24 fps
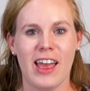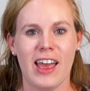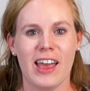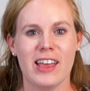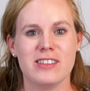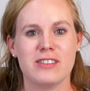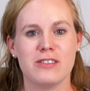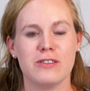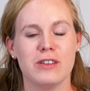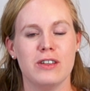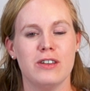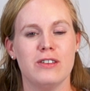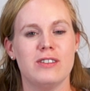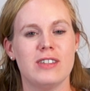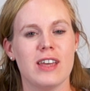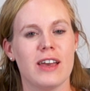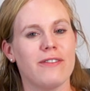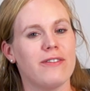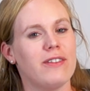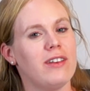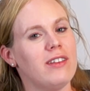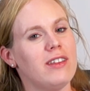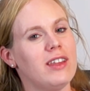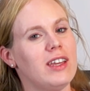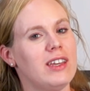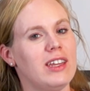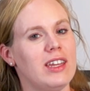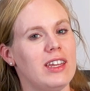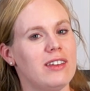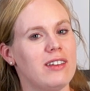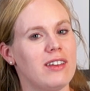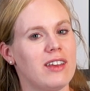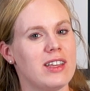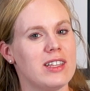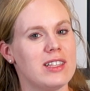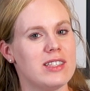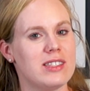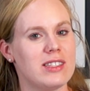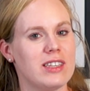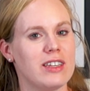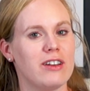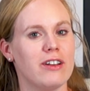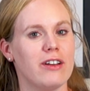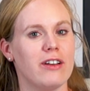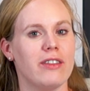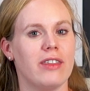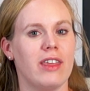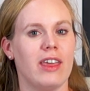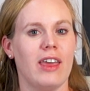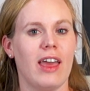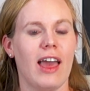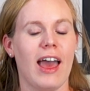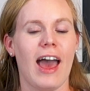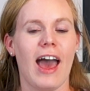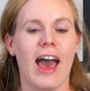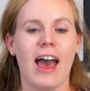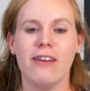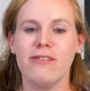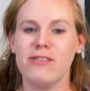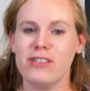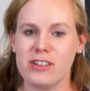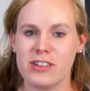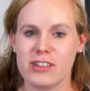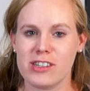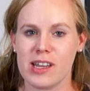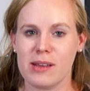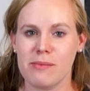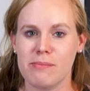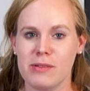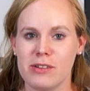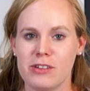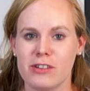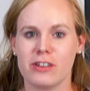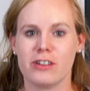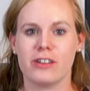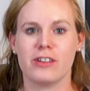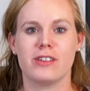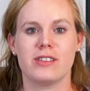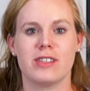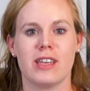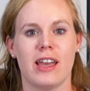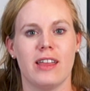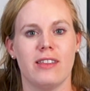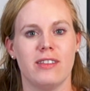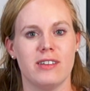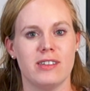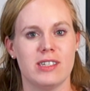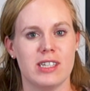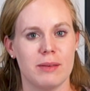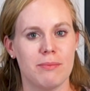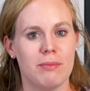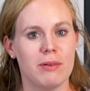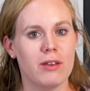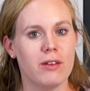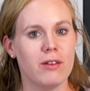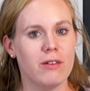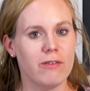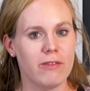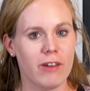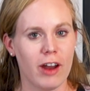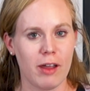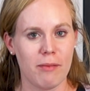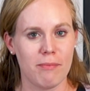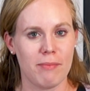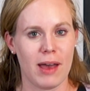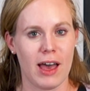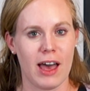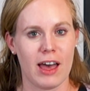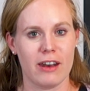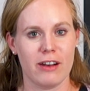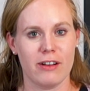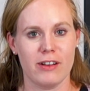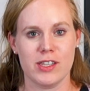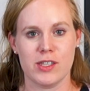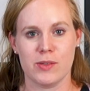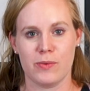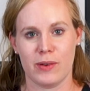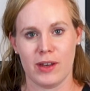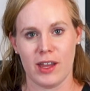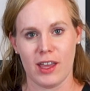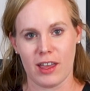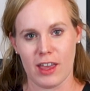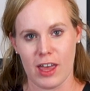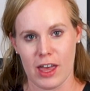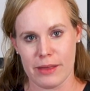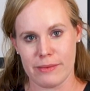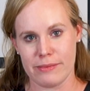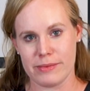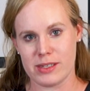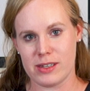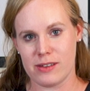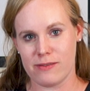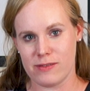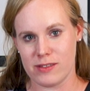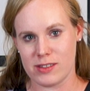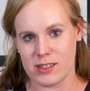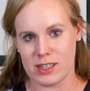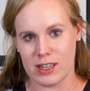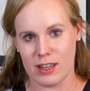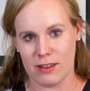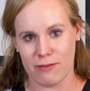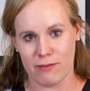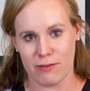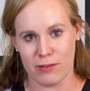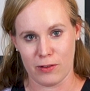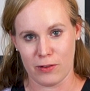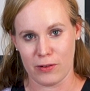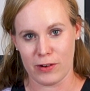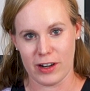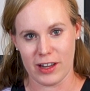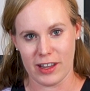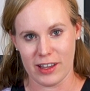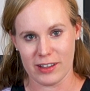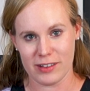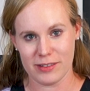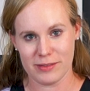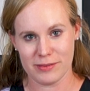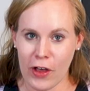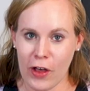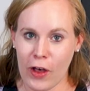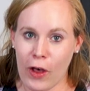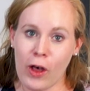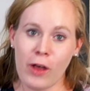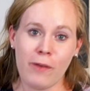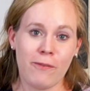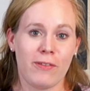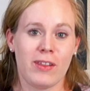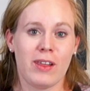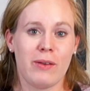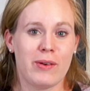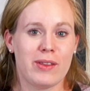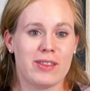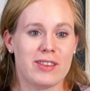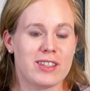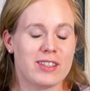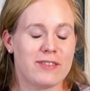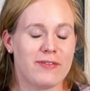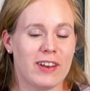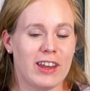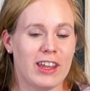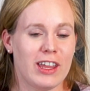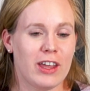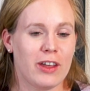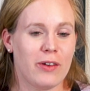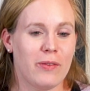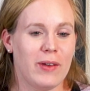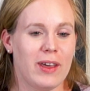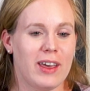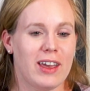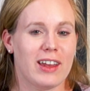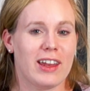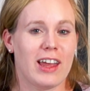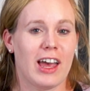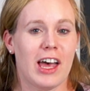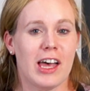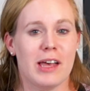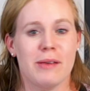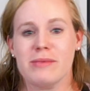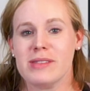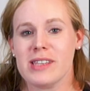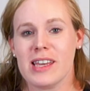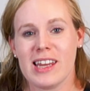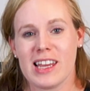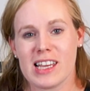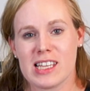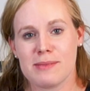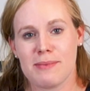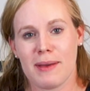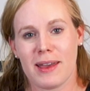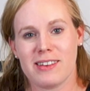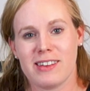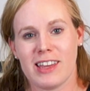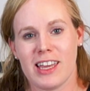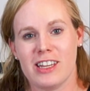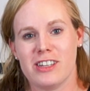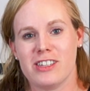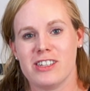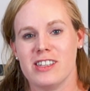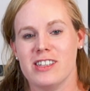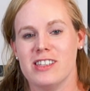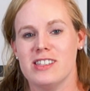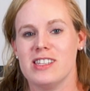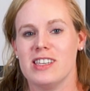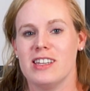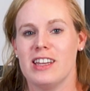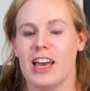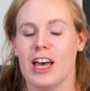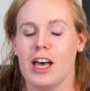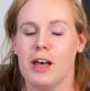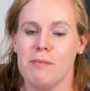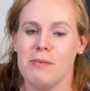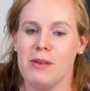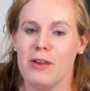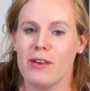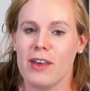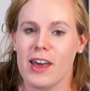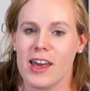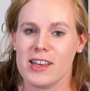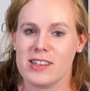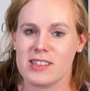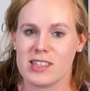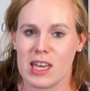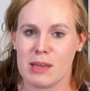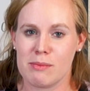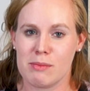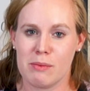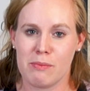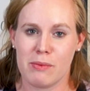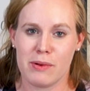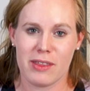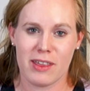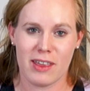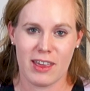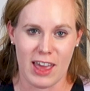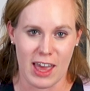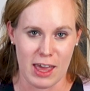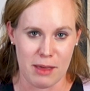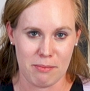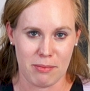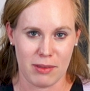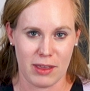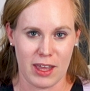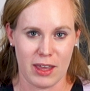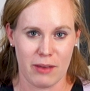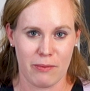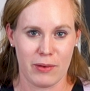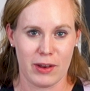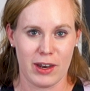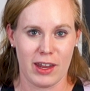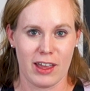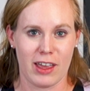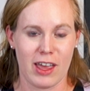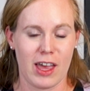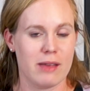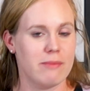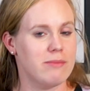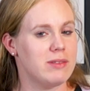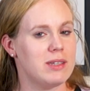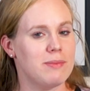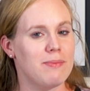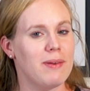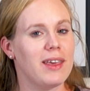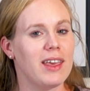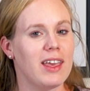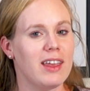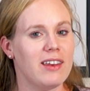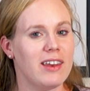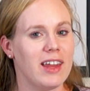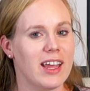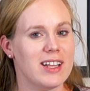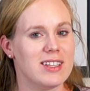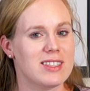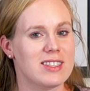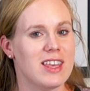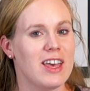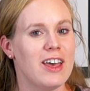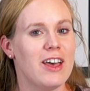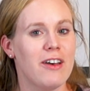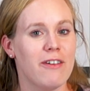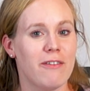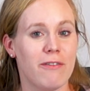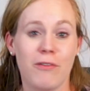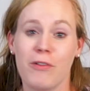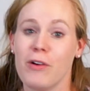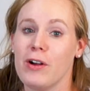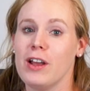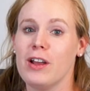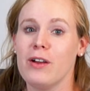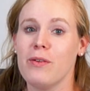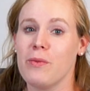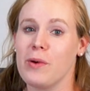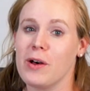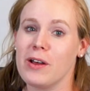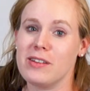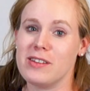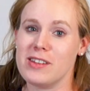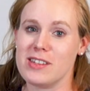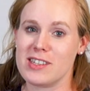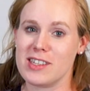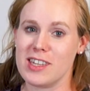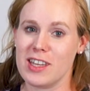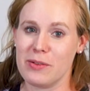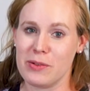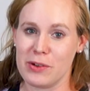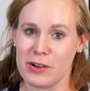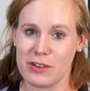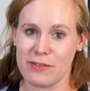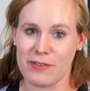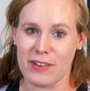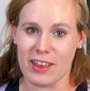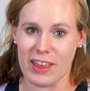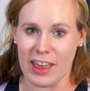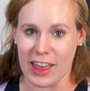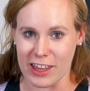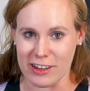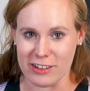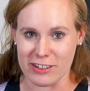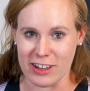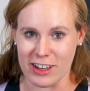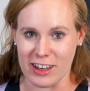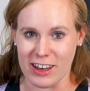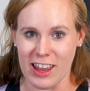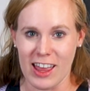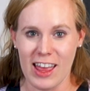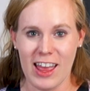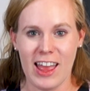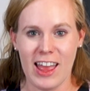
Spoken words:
And so you definitely need to consider the average temperatures and the typical rain patterns when it comes to visiting Florida. Hopefully with this video, we can help set expectations and help you guys come up with a game plan when it comes to picking dates for your Walt Disney World vacation